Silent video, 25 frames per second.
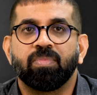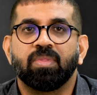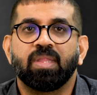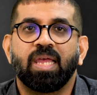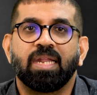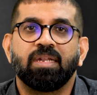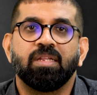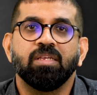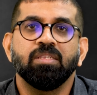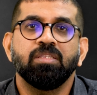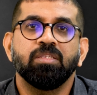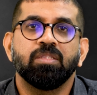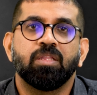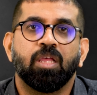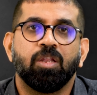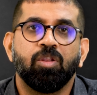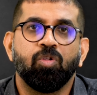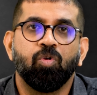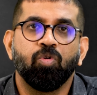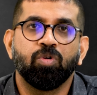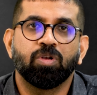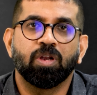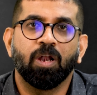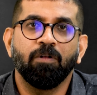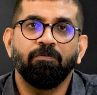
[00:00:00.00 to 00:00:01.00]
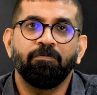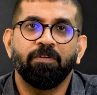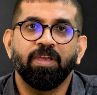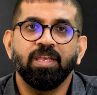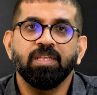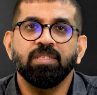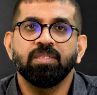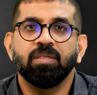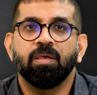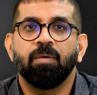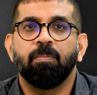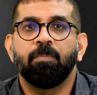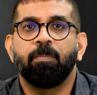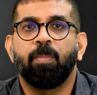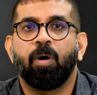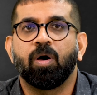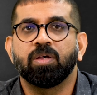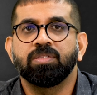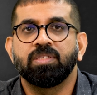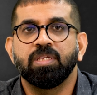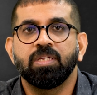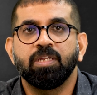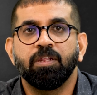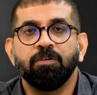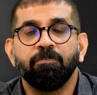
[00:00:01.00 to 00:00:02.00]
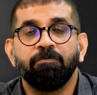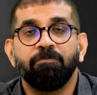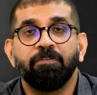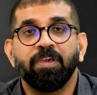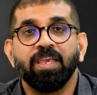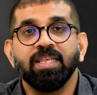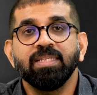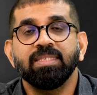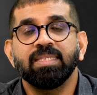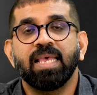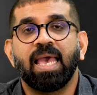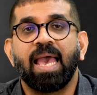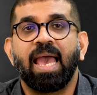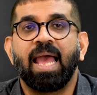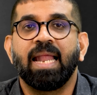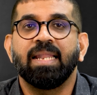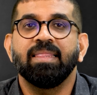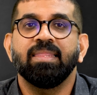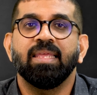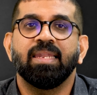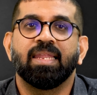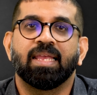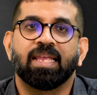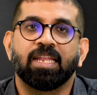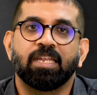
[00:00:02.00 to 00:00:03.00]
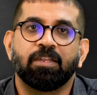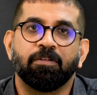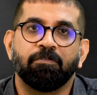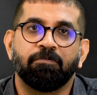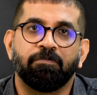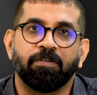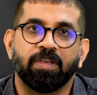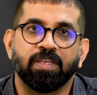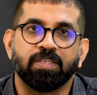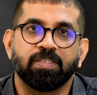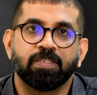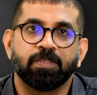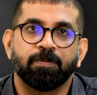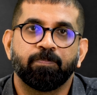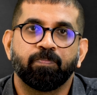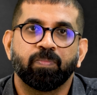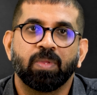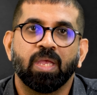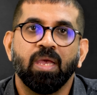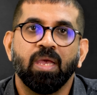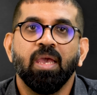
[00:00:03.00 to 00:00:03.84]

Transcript: that is, the neutral phase, positive phase and the negative phase.